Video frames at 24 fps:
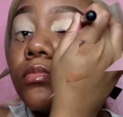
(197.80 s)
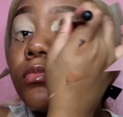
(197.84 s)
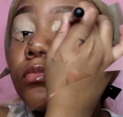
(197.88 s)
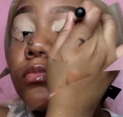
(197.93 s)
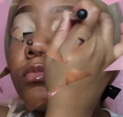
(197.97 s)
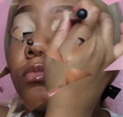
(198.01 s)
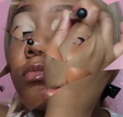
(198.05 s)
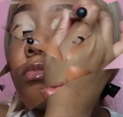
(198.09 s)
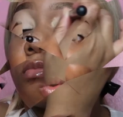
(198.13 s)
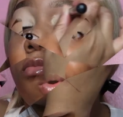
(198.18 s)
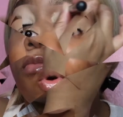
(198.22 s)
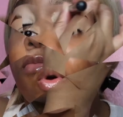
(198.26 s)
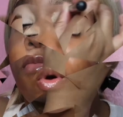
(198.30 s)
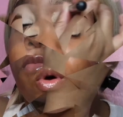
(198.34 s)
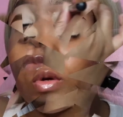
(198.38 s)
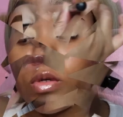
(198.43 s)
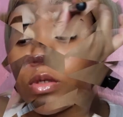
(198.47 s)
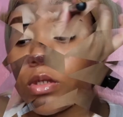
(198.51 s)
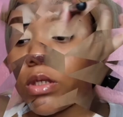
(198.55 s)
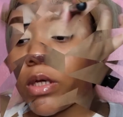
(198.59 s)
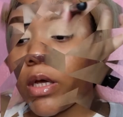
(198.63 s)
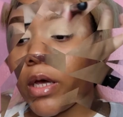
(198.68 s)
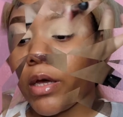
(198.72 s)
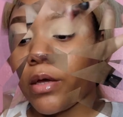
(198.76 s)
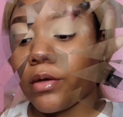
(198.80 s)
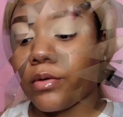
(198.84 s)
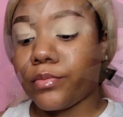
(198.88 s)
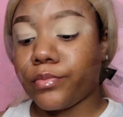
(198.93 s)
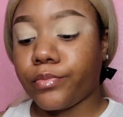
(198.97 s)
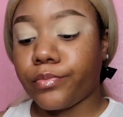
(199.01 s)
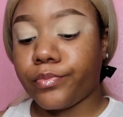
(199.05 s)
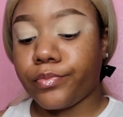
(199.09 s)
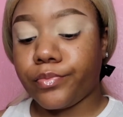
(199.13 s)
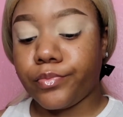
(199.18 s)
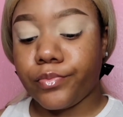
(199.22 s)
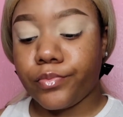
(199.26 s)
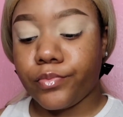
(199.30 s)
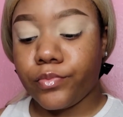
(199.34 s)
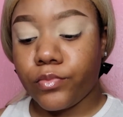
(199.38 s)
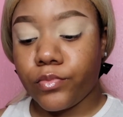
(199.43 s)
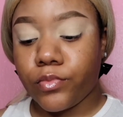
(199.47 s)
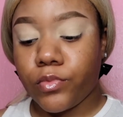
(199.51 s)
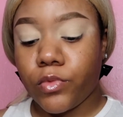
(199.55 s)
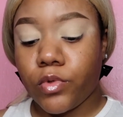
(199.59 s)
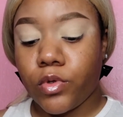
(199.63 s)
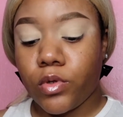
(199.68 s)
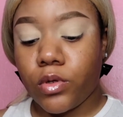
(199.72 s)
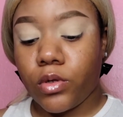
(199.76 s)
So we're all set.
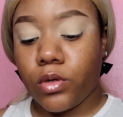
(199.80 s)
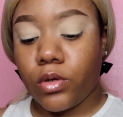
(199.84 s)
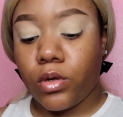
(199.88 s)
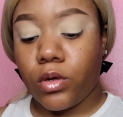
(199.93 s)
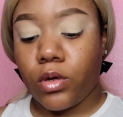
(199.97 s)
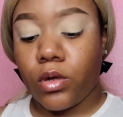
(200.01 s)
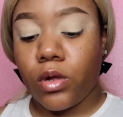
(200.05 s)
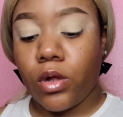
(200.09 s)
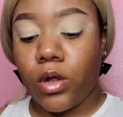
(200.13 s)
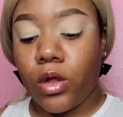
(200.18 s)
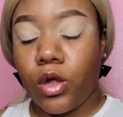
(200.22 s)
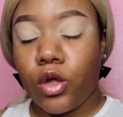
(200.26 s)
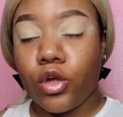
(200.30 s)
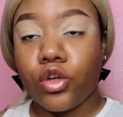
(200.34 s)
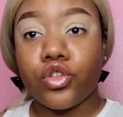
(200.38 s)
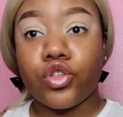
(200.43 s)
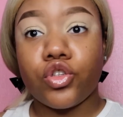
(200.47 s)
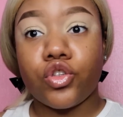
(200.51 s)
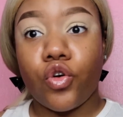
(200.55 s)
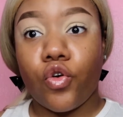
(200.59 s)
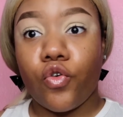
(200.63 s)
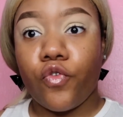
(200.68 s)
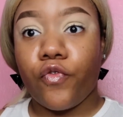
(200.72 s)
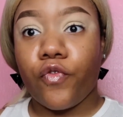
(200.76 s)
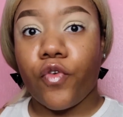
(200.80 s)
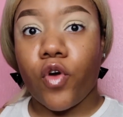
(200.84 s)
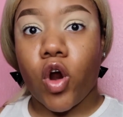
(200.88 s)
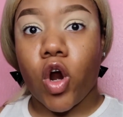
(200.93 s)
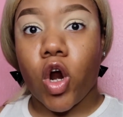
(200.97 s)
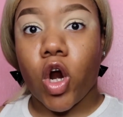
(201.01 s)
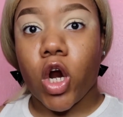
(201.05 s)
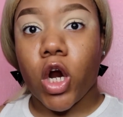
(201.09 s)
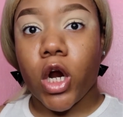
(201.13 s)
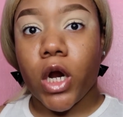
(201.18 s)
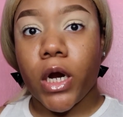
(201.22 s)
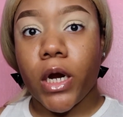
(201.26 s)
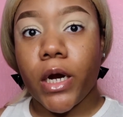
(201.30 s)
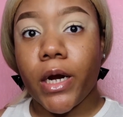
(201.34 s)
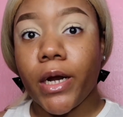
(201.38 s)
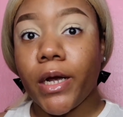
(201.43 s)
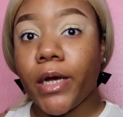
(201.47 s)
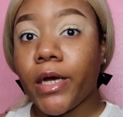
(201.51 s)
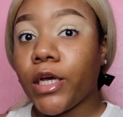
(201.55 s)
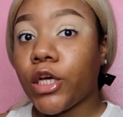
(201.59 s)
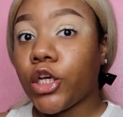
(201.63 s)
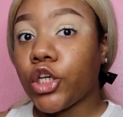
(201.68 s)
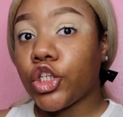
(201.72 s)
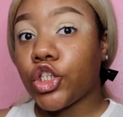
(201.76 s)
So far,
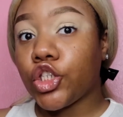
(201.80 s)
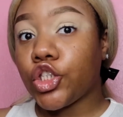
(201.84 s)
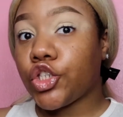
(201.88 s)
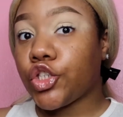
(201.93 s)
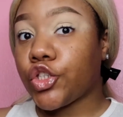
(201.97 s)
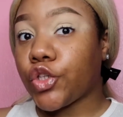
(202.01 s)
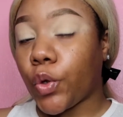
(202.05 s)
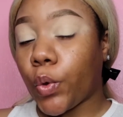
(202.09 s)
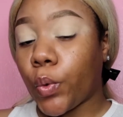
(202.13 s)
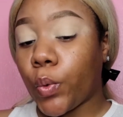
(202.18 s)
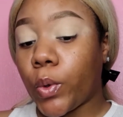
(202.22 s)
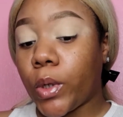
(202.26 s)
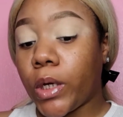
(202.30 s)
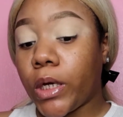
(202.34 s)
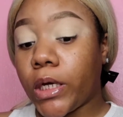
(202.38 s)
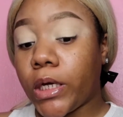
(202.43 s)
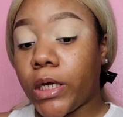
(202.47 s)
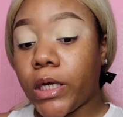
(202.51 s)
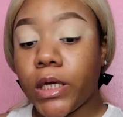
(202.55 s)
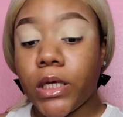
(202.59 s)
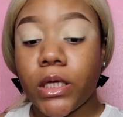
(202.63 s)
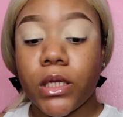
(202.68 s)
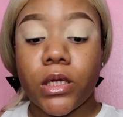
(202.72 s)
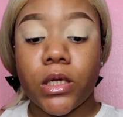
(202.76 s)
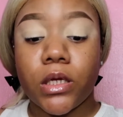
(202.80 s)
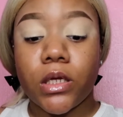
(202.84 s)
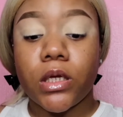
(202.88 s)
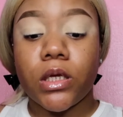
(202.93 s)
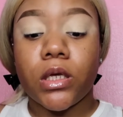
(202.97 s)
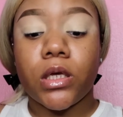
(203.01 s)
so good.